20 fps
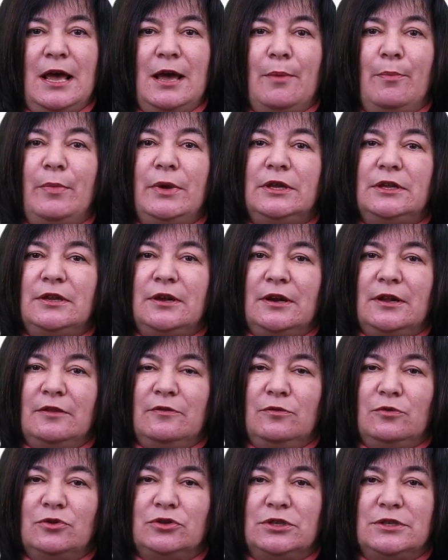mineral
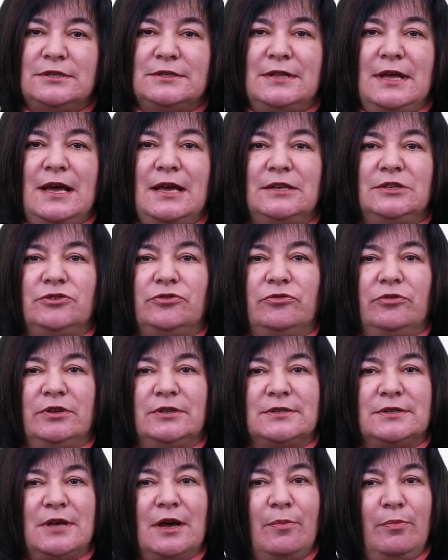waters, dietary
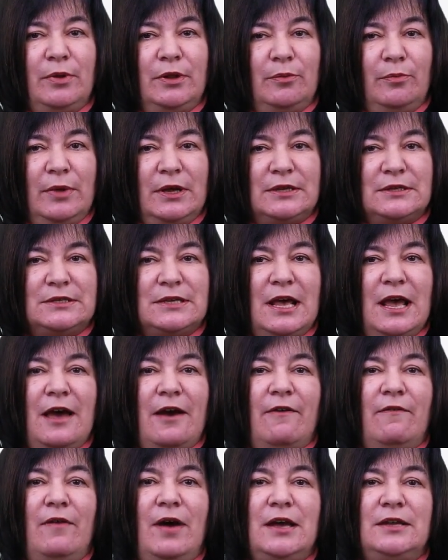supplements,
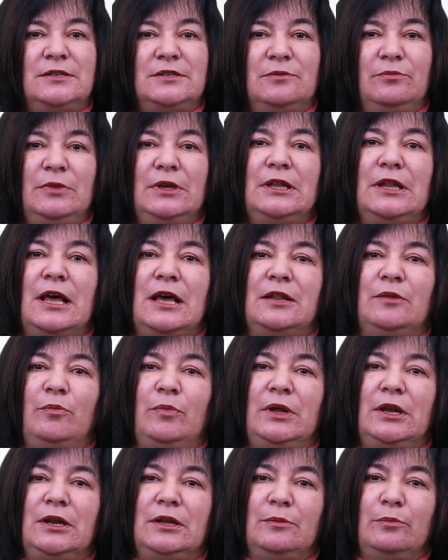vitamin and
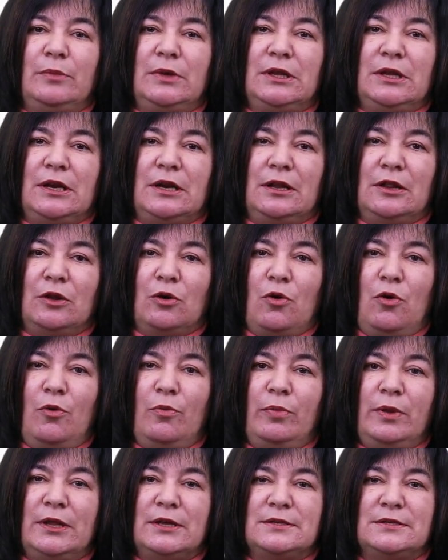mineral
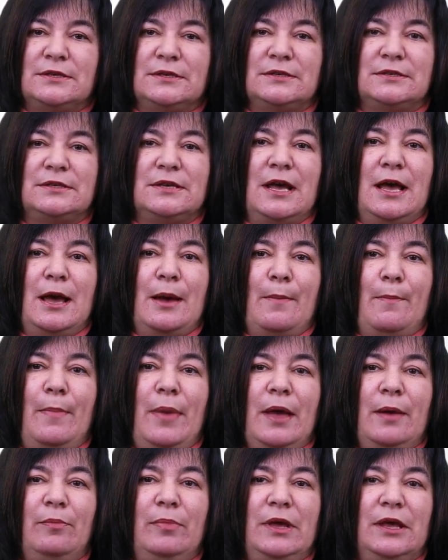complexes,
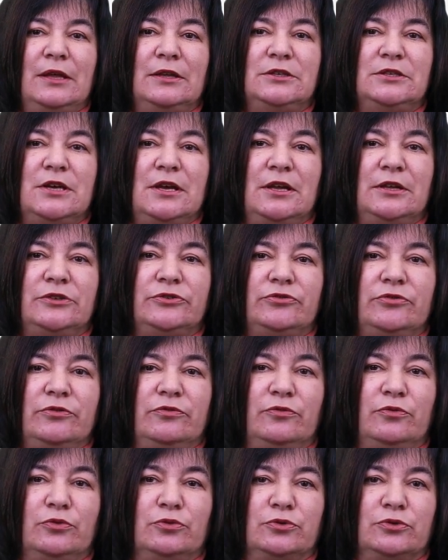baby and dietary
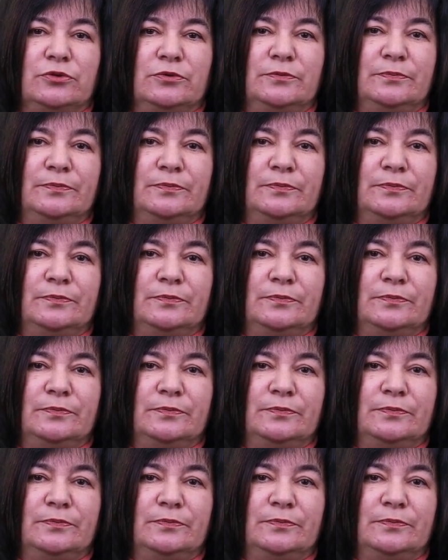food.